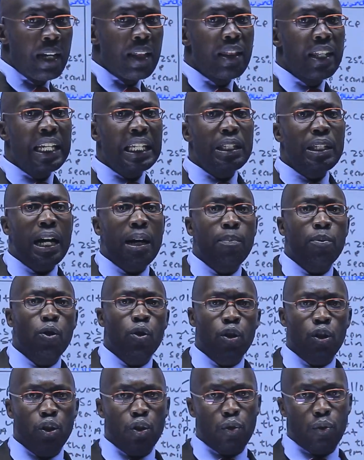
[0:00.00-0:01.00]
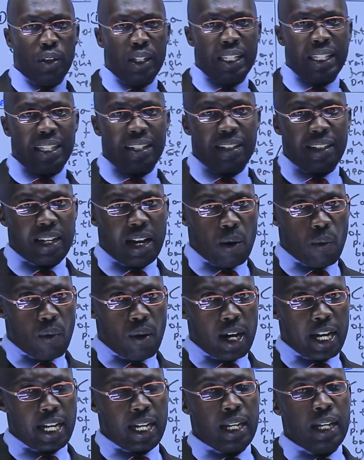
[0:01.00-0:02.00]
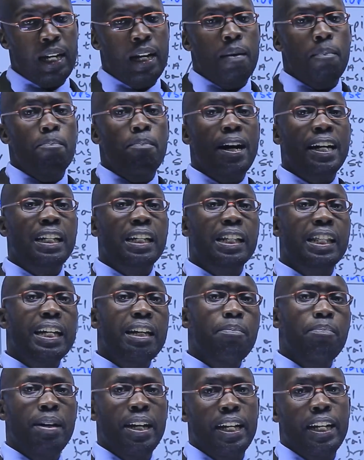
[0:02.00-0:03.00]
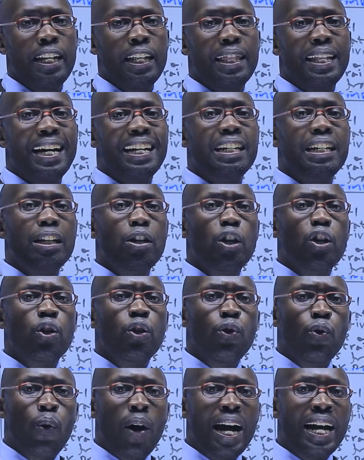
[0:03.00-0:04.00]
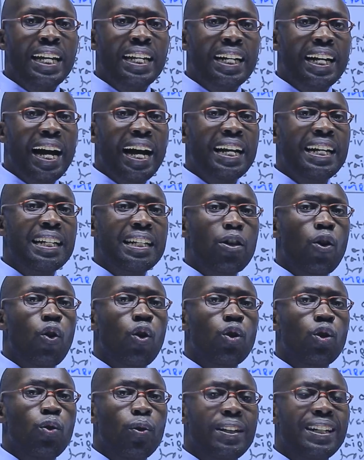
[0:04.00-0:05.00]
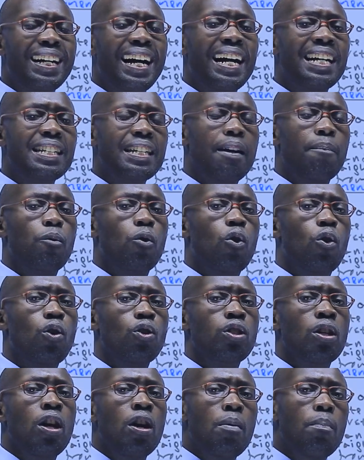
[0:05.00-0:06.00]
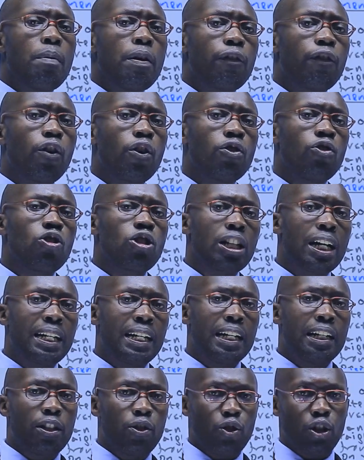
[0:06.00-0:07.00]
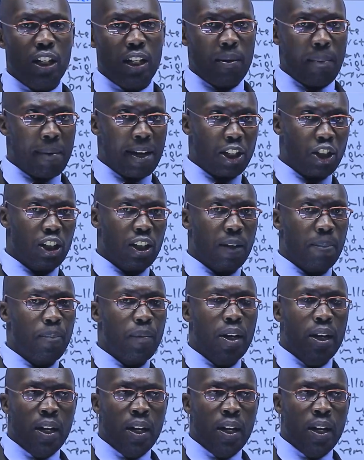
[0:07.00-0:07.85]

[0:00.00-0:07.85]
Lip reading: This I'm going to list in a while, but they mean that you are incurring or you incur some cost before you started using a machine.